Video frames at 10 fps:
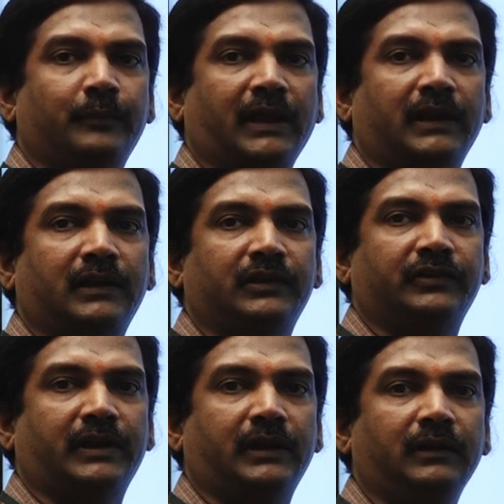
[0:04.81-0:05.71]
Mechanical
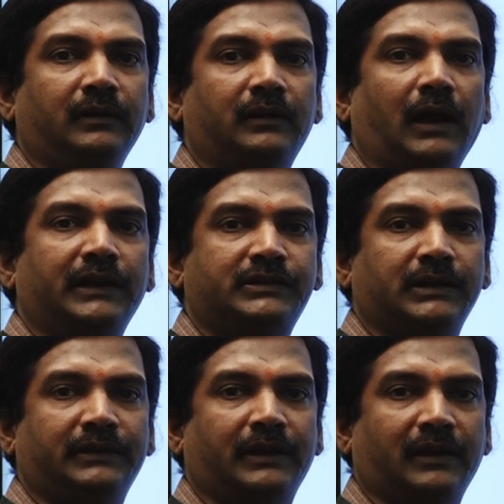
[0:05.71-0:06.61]
Engineering, Aditya
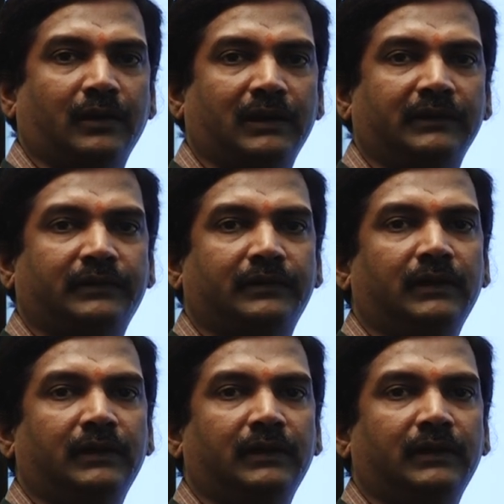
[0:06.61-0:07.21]
Engineering College.